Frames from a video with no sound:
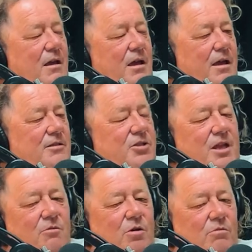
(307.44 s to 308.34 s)
And
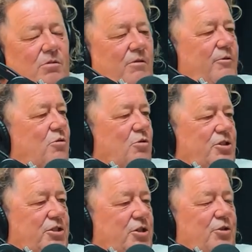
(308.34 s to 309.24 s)
so, well, of course,
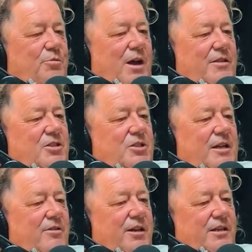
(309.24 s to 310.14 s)
your two brothers,
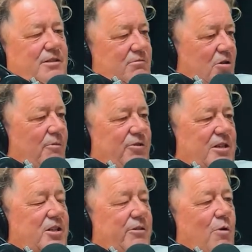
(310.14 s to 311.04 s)
Terry,
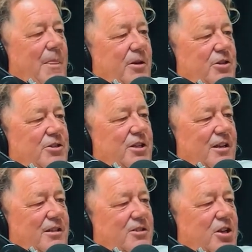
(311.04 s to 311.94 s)
obviously won the New
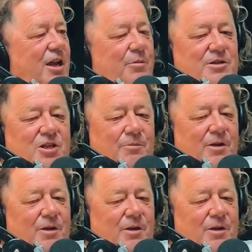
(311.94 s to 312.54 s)
Zealand Championship,